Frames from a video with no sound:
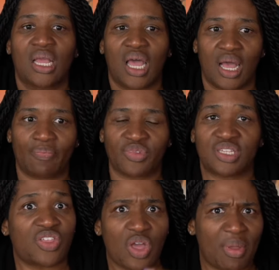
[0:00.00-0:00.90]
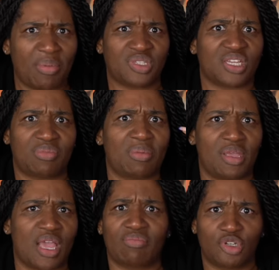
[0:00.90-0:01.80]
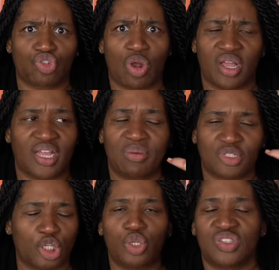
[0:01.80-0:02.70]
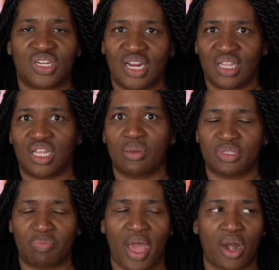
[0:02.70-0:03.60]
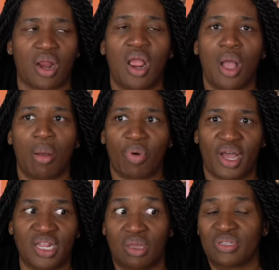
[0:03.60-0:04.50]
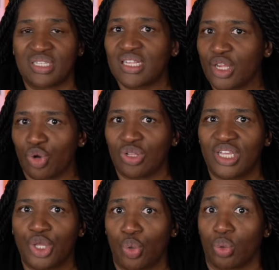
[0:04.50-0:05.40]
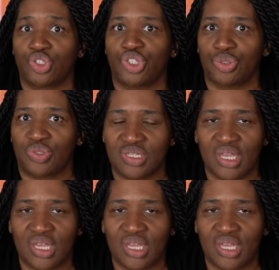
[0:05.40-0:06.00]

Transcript: Um, cause I thought maybe it was like, maybe he gave him a drug and he was hallucinating that he was better, but it was literally ghoul juice.